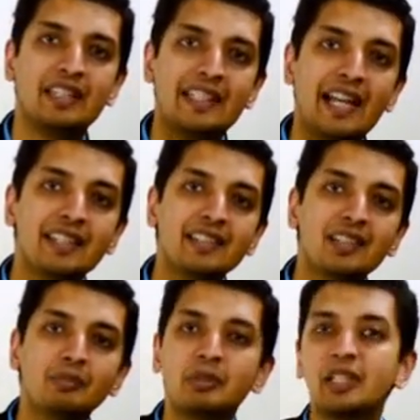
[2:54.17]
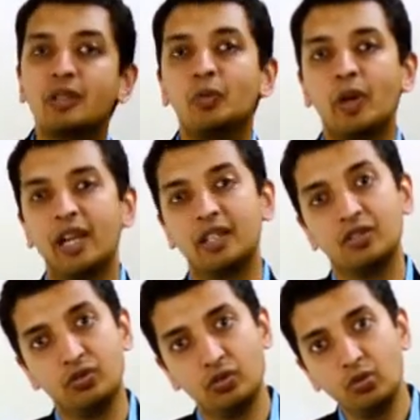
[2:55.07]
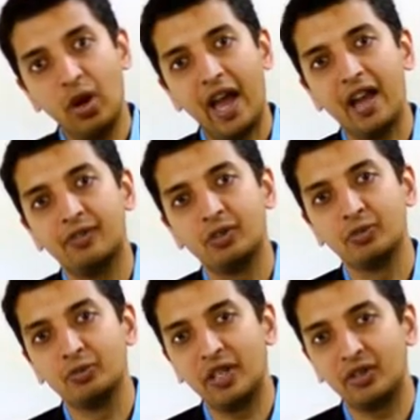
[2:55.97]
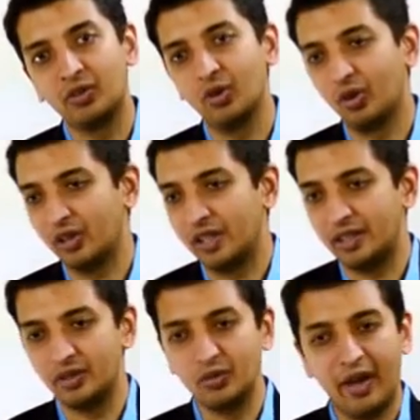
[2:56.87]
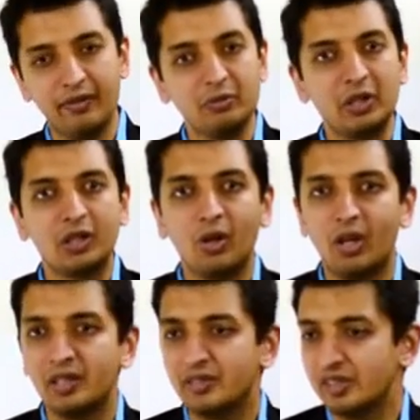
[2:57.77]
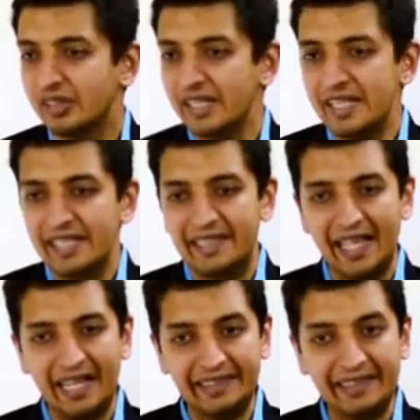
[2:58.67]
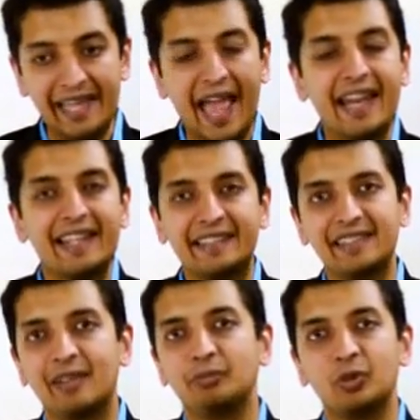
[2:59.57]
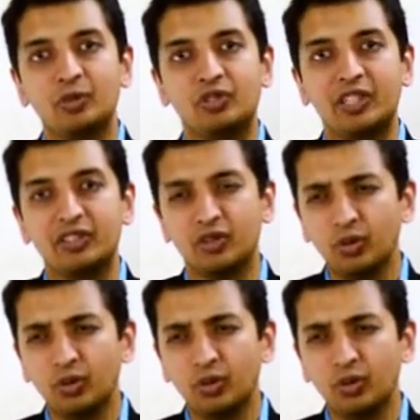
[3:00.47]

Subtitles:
That is something where you have to make sure that you have a methodology that can accept those changes.